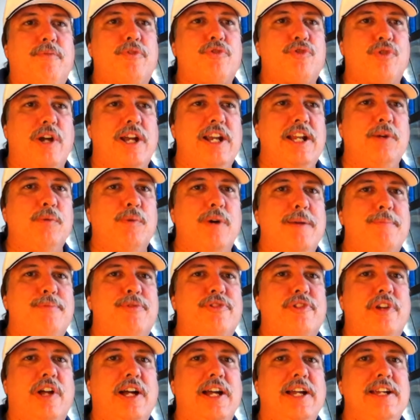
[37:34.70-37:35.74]
training
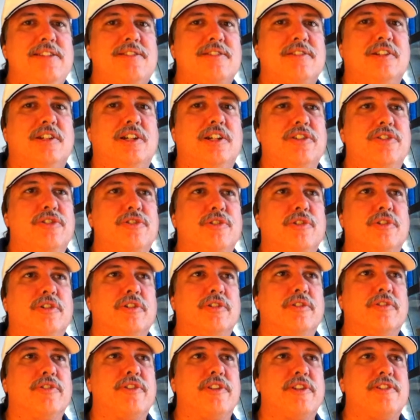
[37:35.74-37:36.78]
website
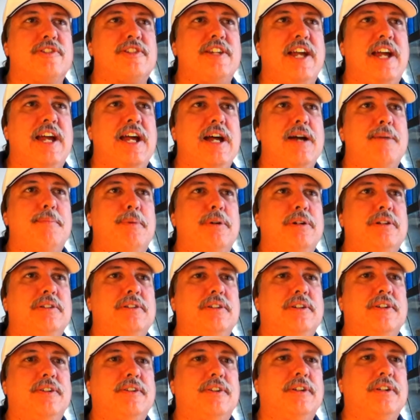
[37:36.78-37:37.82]
under the tab,
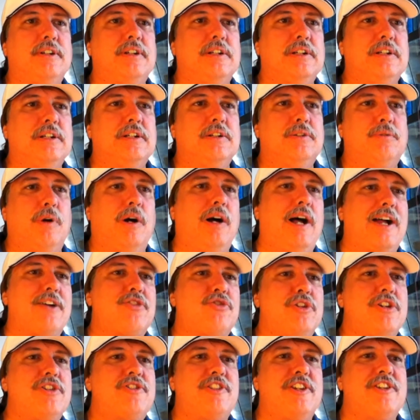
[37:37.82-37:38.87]
well,
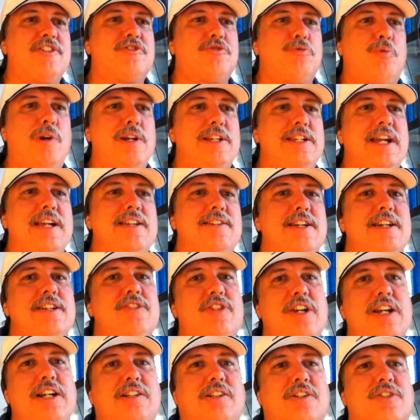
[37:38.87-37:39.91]
actually it says 28 day
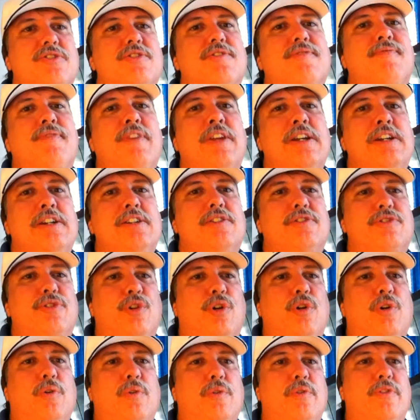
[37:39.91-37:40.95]
challenge.
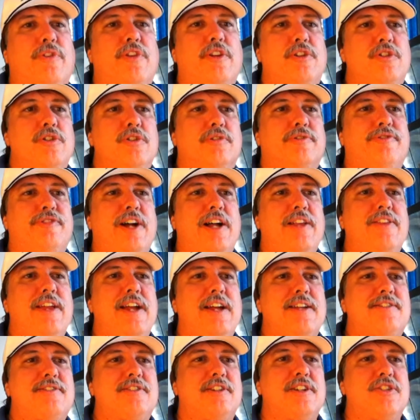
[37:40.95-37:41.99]
So that you'll find
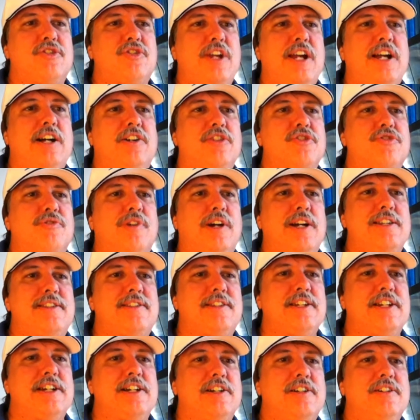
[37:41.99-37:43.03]
that challenge right
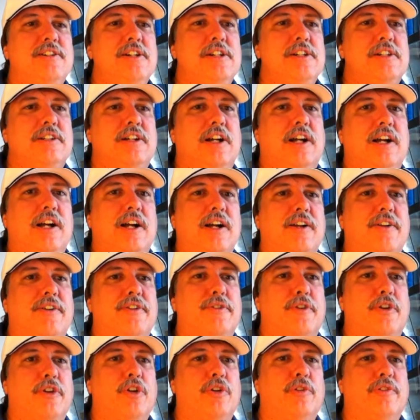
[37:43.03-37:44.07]
there. The
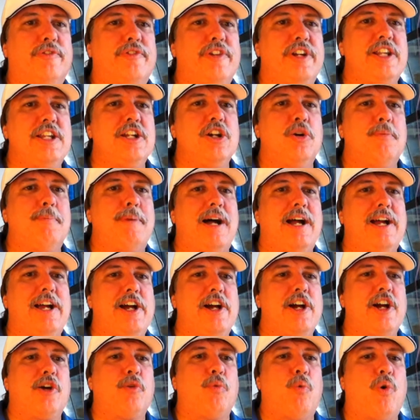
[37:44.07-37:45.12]
little video by
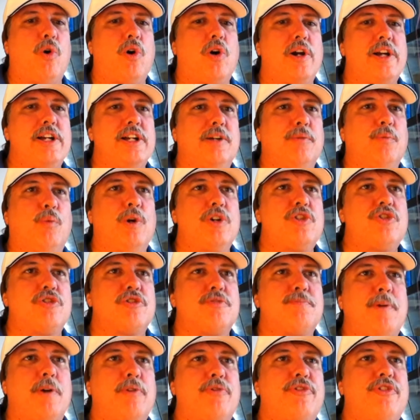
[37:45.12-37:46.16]
Eric Worre on what you're
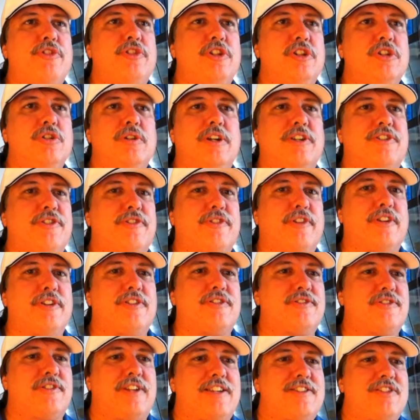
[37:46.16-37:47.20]
supposed to do.
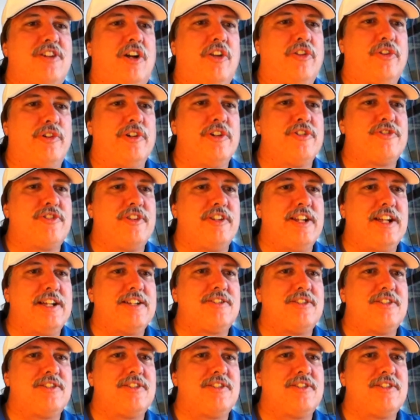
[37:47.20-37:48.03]
That's all there is to